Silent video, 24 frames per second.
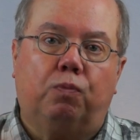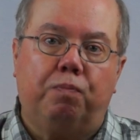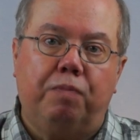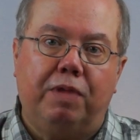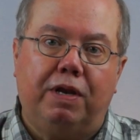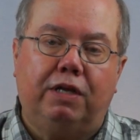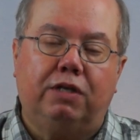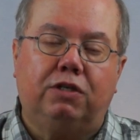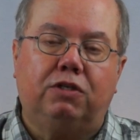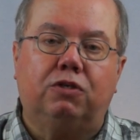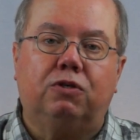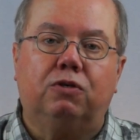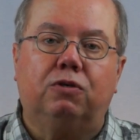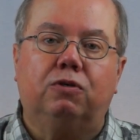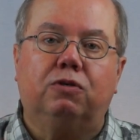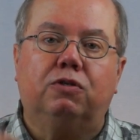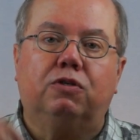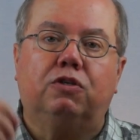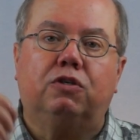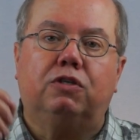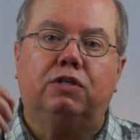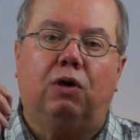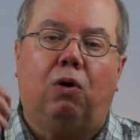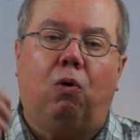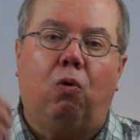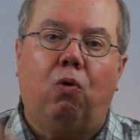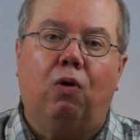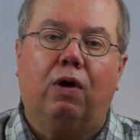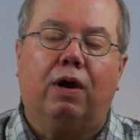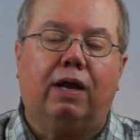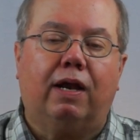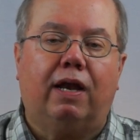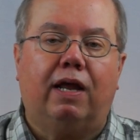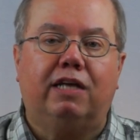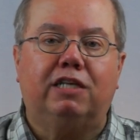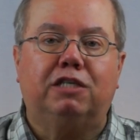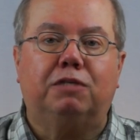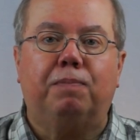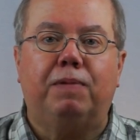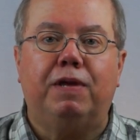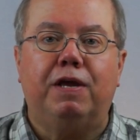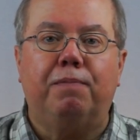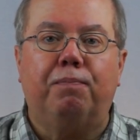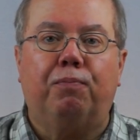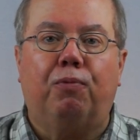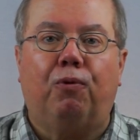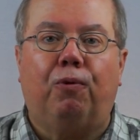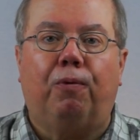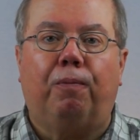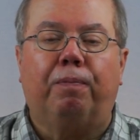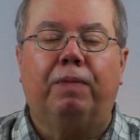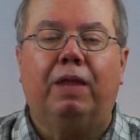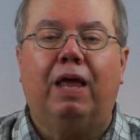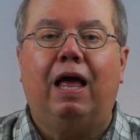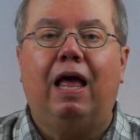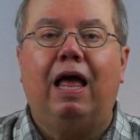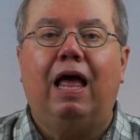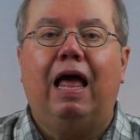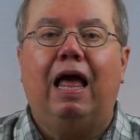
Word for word: ministers to organize people,